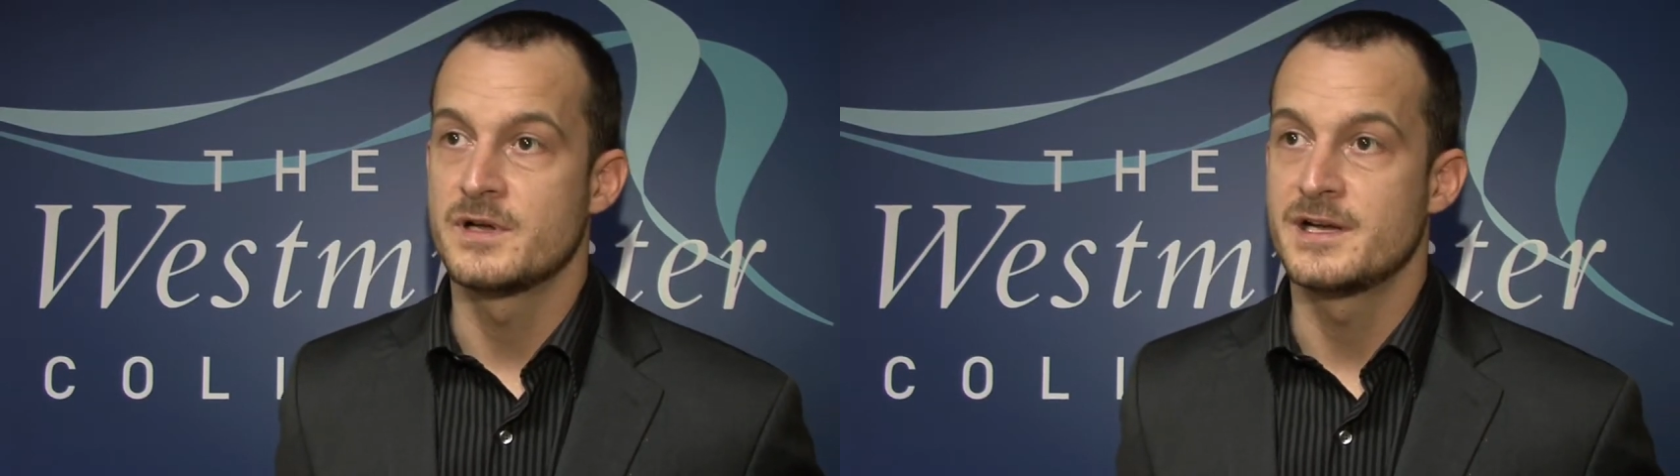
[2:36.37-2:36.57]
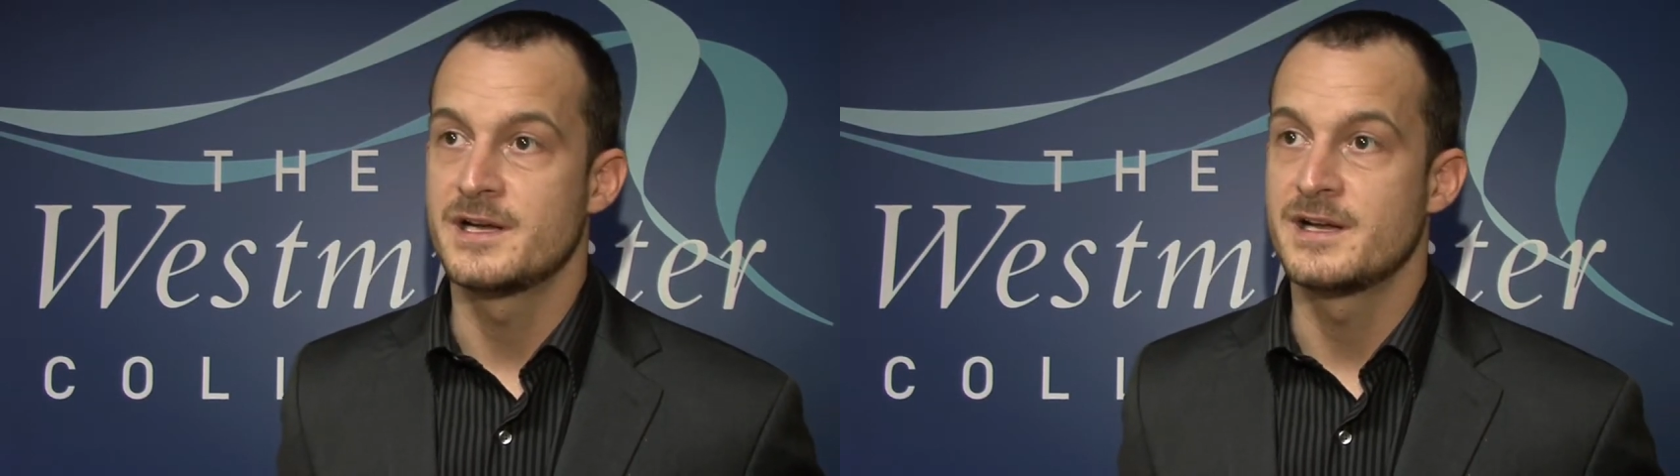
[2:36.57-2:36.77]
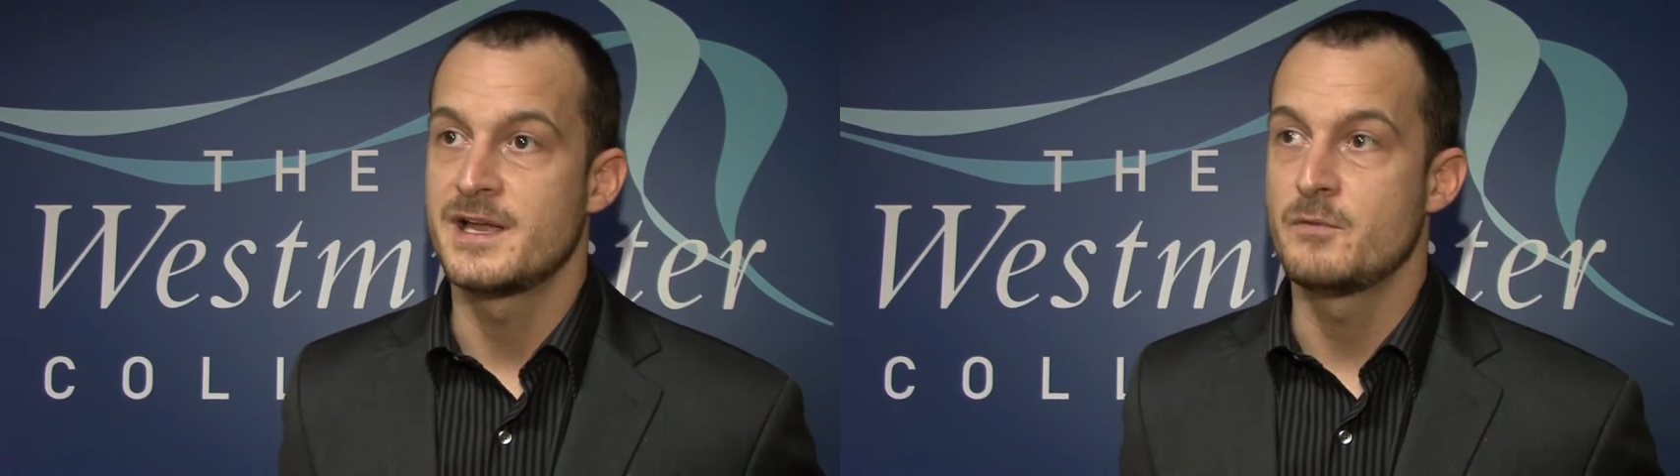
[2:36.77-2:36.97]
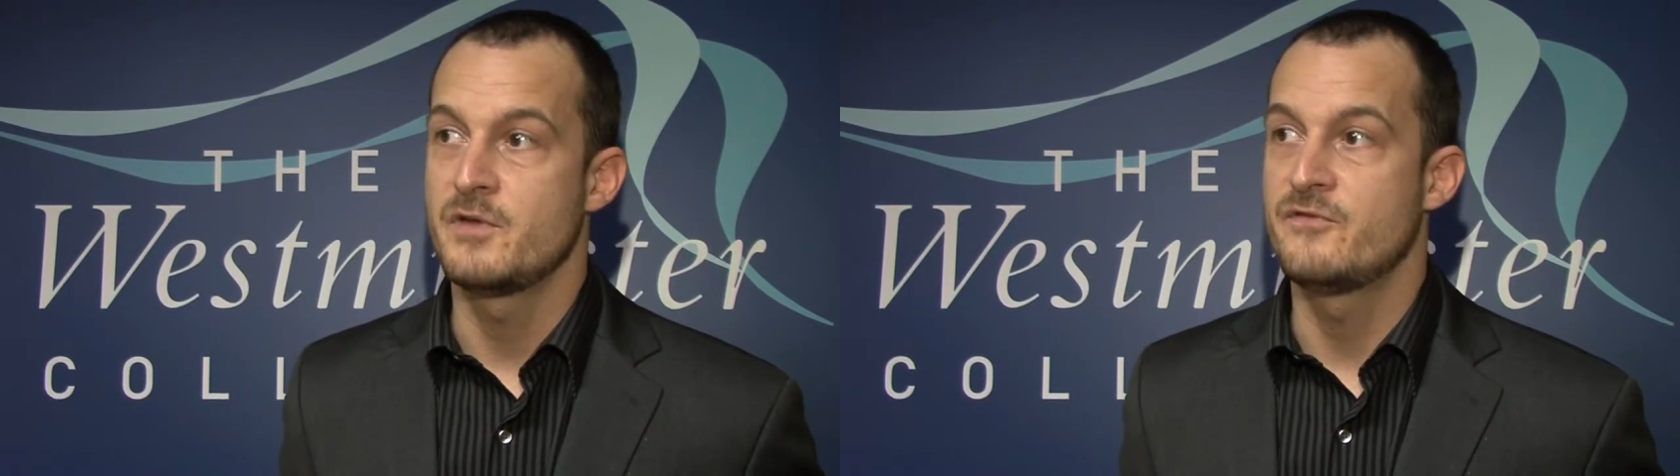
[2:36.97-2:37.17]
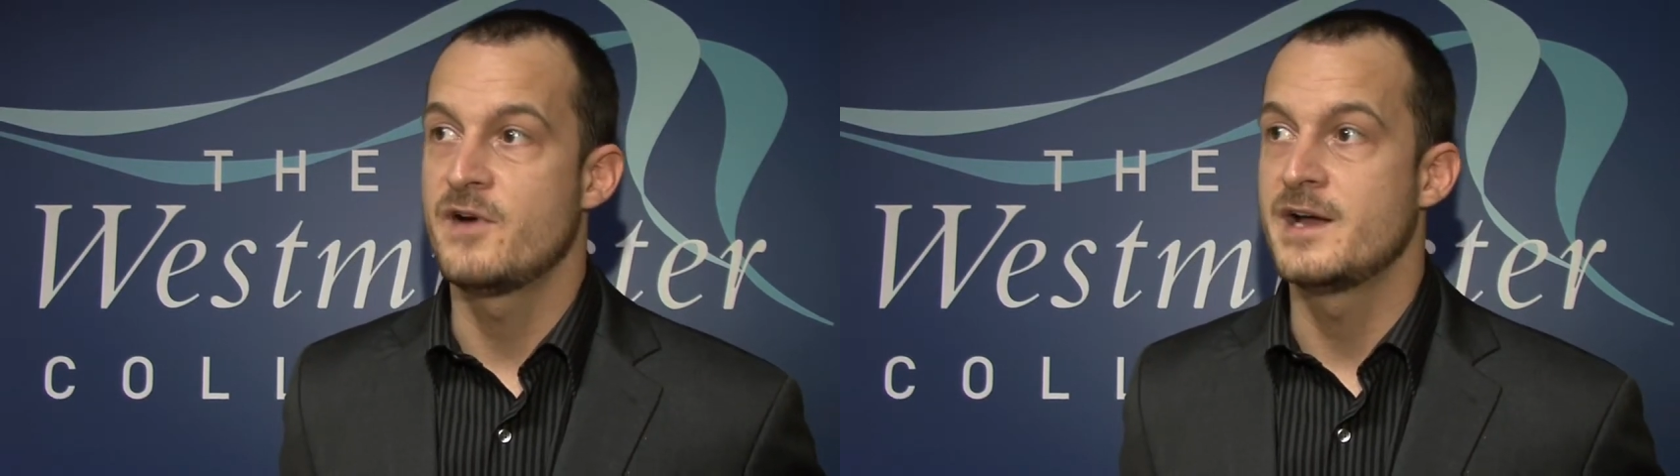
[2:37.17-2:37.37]
and
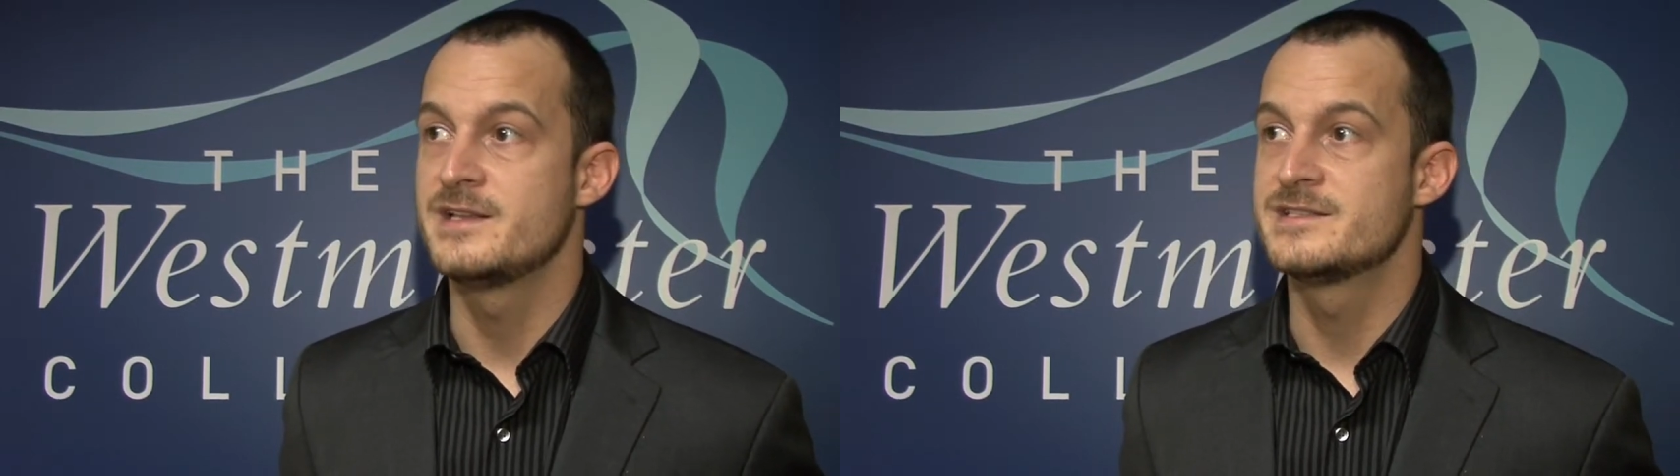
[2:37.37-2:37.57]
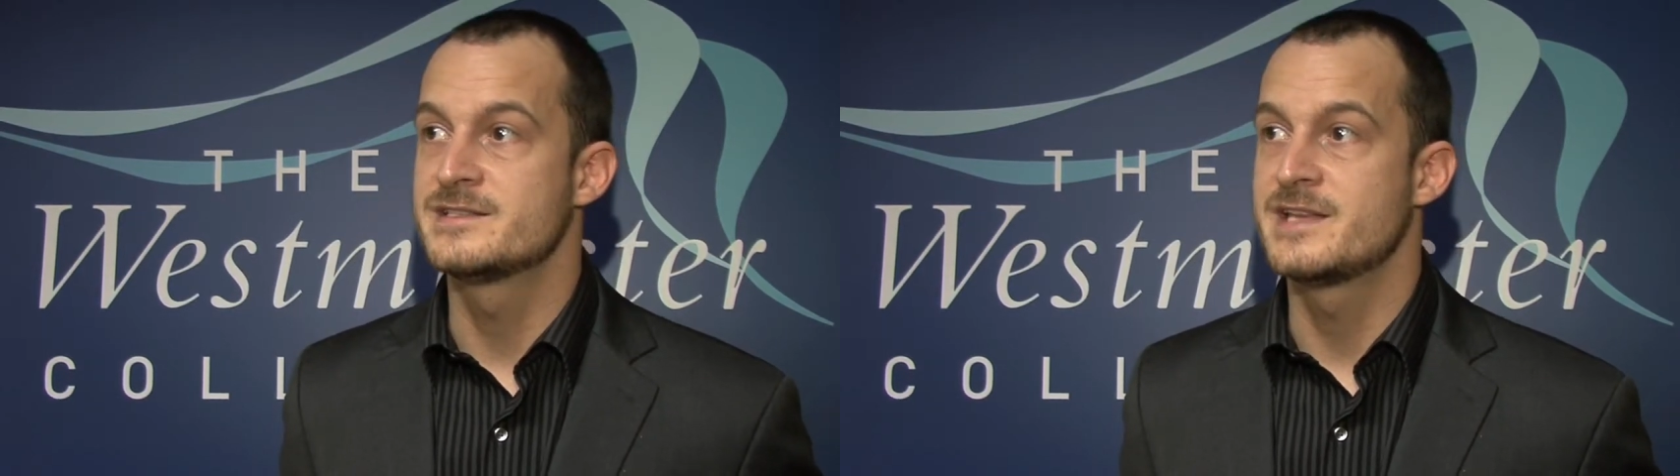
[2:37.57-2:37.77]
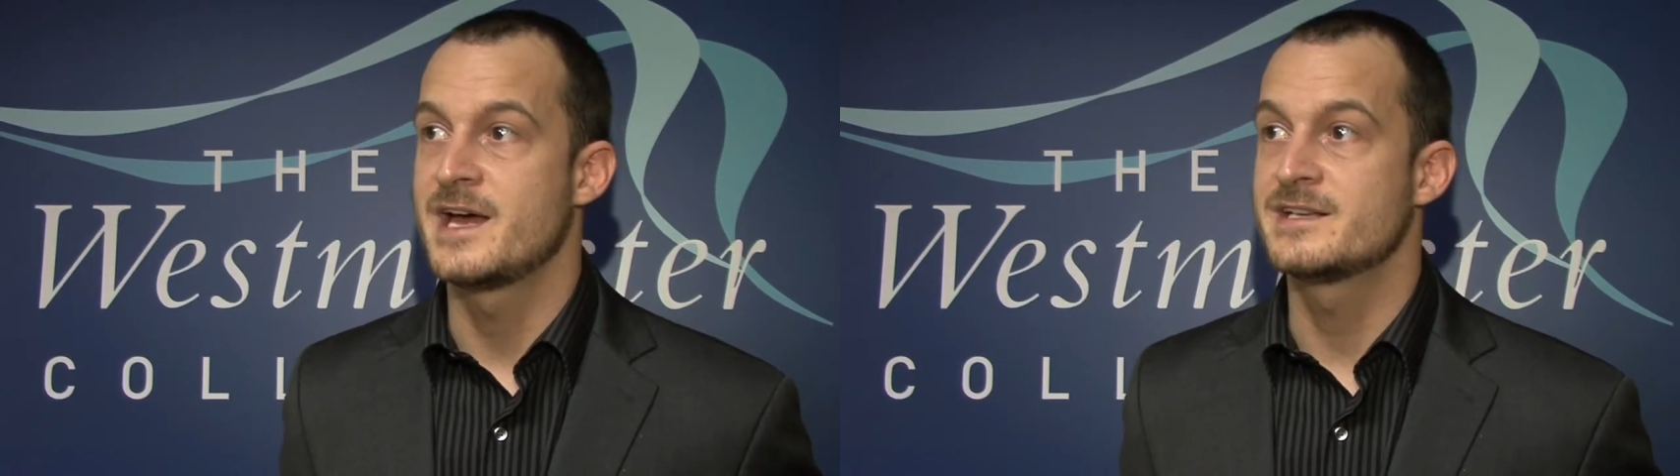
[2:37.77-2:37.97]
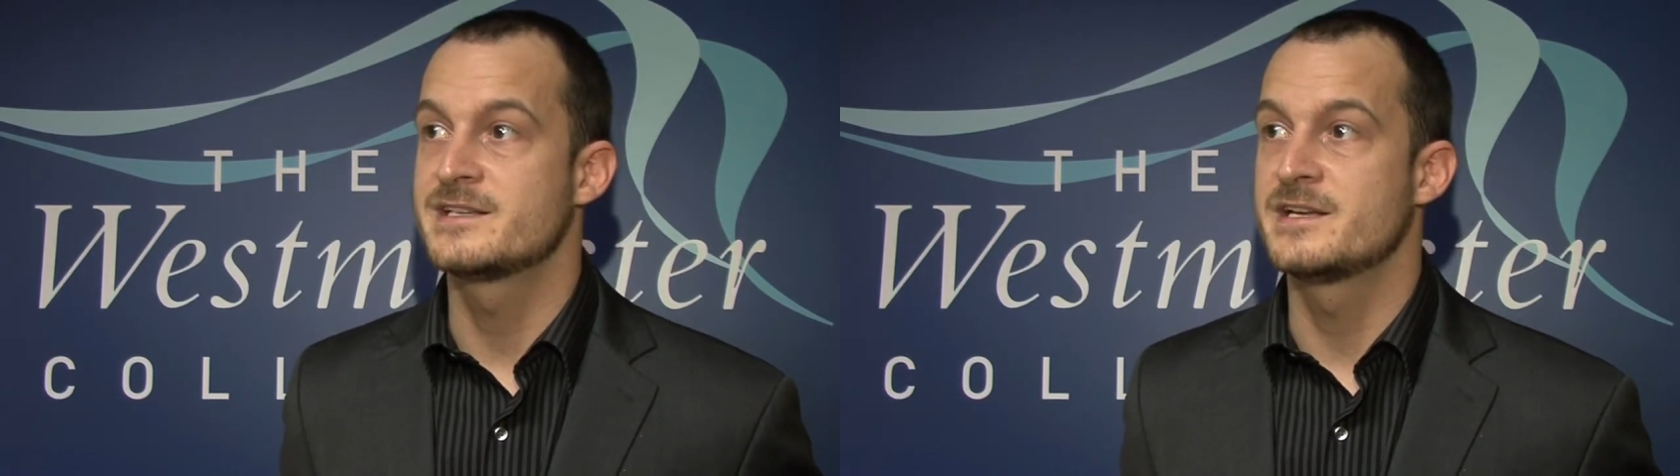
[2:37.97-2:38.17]
we find that